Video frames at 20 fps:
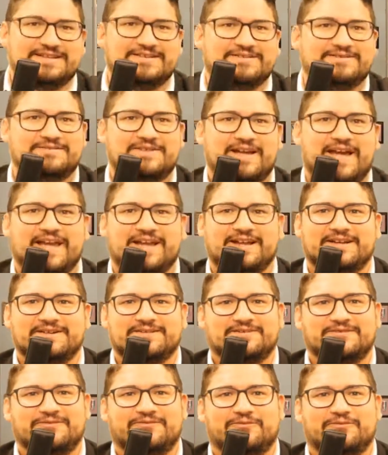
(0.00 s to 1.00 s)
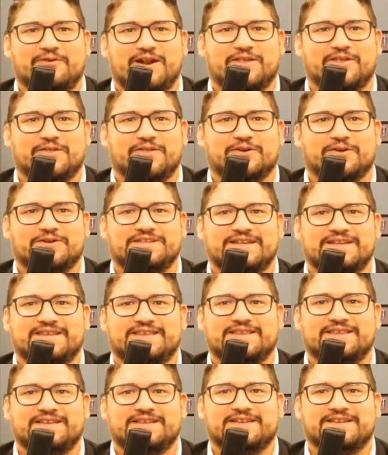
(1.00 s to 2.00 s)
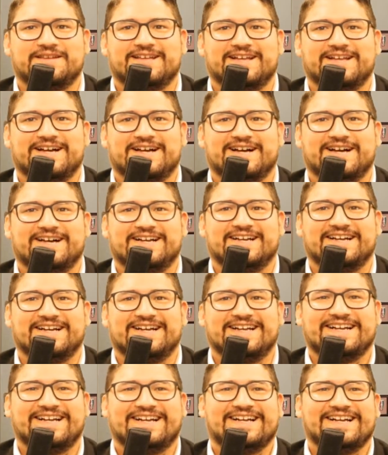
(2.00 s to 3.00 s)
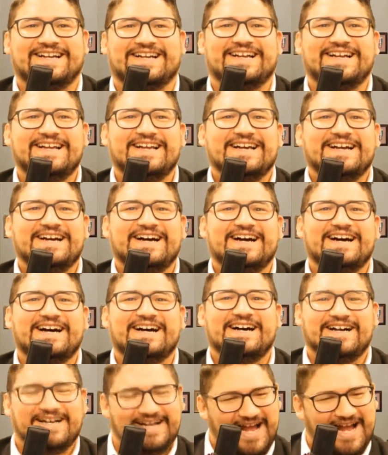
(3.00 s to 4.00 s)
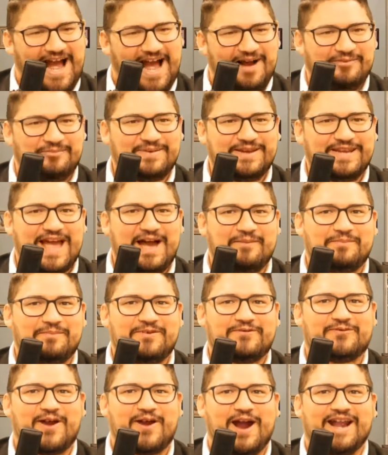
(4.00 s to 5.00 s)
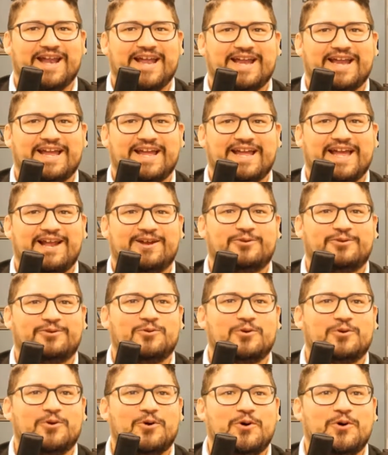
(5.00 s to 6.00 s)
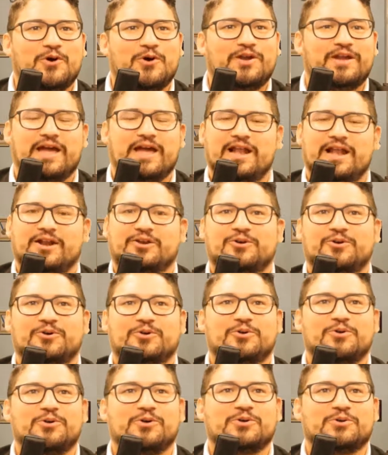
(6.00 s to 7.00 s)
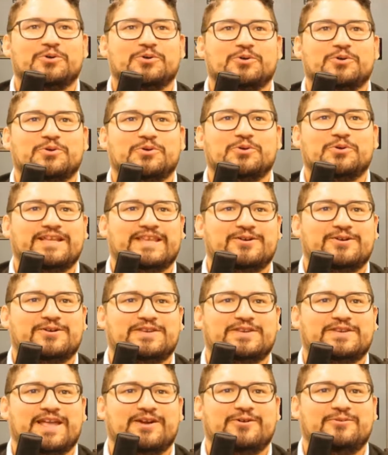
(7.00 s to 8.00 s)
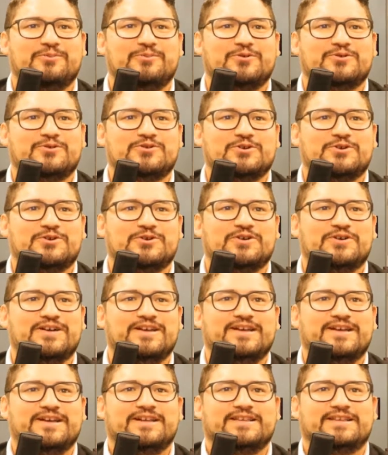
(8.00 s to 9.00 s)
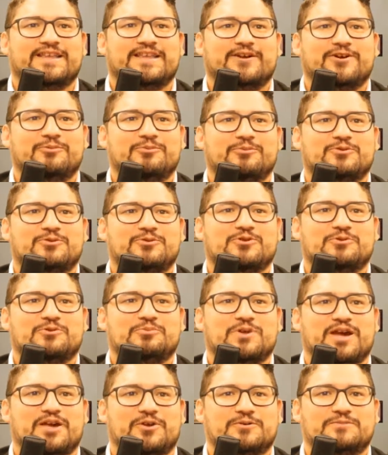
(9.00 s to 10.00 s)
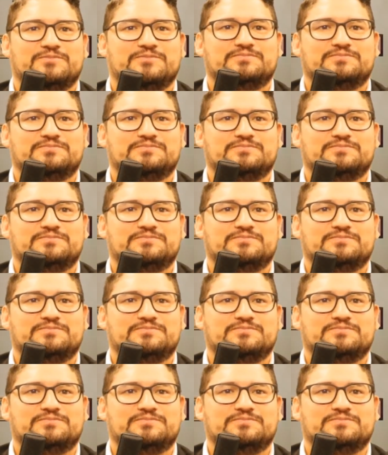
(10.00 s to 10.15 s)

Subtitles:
Hey, Friday the 13th. Uh, happy Friday. El cucuy, Ruli. Tengo mucho miedo.